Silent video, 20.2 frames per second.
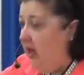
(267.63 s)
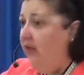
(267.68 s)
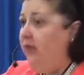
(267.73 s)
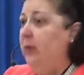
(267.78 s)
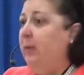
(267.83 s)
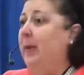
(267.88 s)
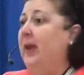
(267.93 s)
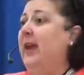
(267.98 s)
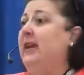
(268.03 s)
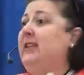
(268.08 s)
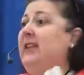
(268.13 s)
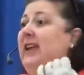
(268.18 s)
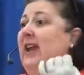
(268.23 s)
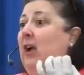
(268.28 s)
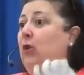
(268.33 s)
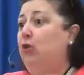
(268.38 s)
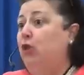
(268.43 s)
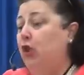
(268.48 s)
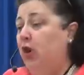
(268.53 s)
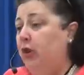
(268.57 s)
of the painting,
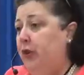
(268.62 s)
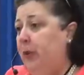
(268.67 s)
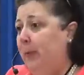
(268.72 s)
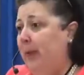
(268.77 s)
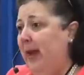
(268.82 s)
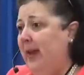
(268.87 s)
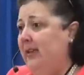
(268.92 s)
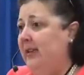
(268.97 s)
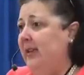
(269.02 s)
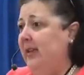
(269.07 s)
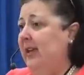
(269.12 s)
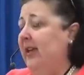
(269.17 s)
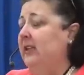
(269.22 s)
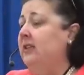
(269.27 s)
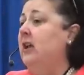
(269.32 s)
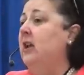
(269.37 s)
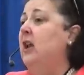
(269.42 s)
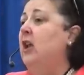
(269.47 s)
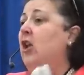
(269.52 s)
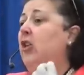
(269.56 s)
how good the painting
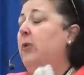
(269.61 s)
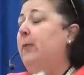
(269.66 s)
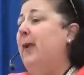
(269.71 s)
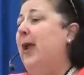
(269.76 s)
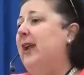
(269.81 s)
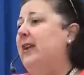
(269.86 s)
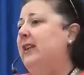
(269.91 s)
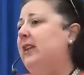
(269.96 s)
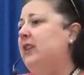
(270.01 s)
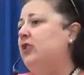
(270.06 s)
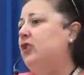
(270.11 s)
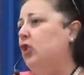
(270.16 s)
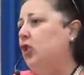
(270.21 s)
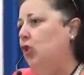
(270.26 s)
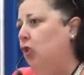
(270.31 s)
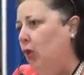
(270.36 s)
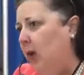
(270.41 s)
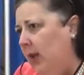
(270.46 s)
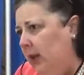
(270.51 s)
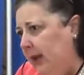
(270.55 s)
is. The painting is
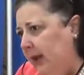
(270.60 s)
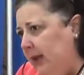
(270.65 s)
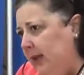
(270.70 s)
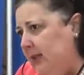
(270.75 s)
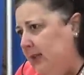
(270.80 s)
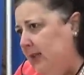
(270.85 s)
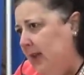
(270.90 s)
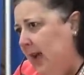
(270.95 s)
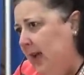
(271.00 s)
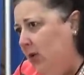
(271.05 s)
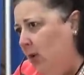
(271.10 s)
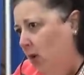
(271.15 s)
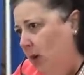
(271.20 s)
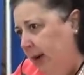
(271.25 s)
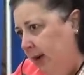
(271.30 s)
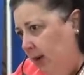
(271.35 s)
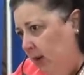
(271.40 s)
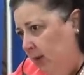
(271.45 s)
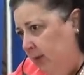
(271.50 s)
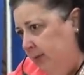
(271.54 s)
acrylic, it's not
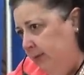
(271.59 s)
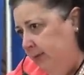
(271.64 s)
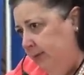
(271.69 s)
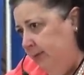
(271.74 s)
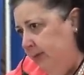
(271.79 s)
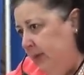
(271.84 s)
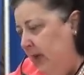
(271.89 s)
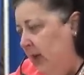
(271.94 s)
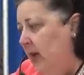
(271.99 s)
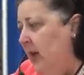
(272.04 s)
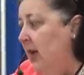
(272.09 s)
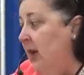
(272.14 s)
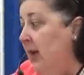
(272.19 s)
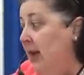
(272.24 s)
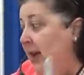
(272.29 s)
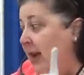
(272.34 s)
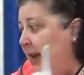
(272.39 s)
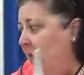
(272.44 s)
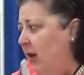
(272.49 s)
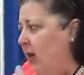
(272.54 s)
oil.
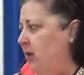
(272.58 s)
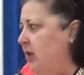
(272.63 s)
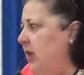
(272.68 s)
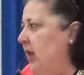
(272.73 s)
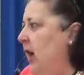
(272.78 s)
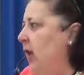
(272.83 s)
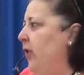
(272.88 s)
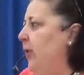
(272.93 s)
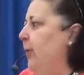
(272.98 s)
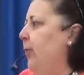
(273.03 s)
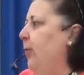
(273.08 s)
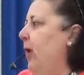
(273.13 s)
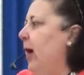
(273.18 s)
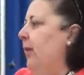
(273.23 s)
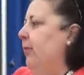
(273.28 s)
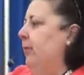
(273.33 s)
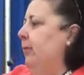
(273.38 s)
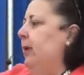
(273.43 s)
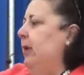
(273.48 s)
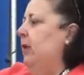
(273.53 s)
Here's the other
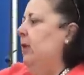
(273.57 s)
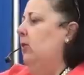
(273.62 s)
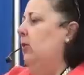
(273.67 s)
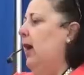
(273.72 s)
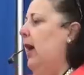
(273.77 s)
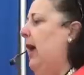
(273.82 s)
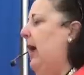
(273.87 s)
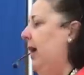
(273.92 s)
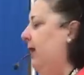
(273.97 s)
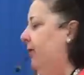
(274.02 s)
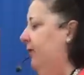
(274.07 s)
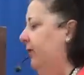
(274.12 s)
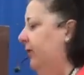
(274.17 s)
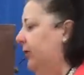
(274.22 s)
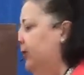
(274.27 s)
problem that you have.